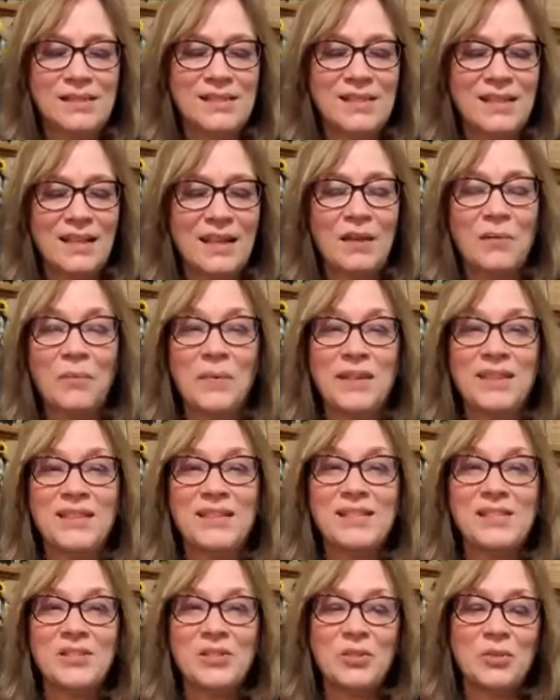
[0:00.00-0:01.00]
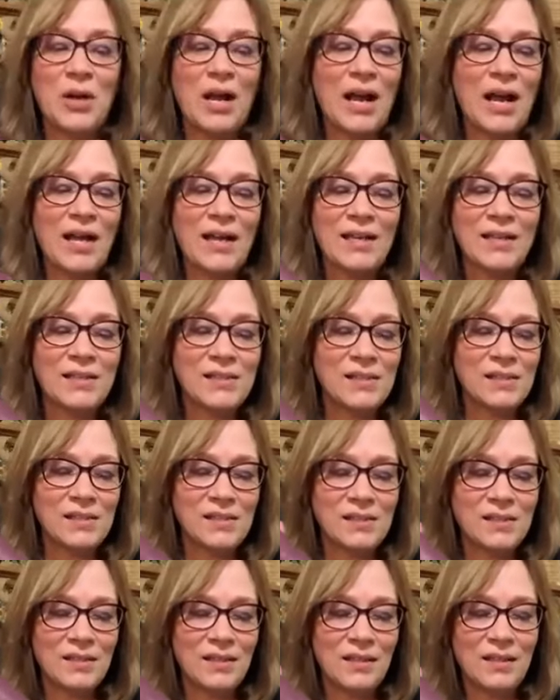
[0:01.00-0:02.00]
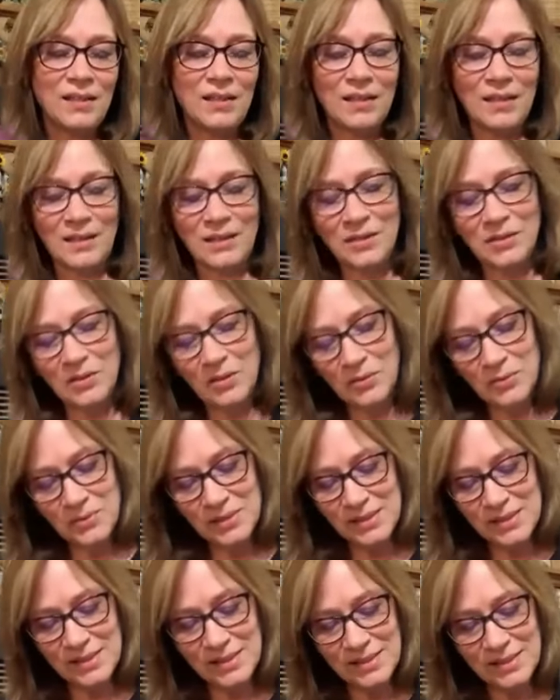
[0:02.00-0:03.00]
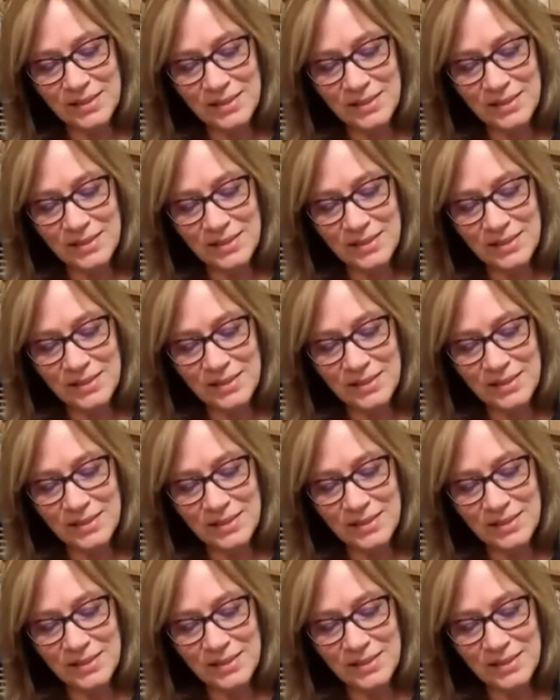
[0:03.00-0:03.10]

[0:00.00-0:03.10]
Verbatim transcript: It's a, and when this dries, you don't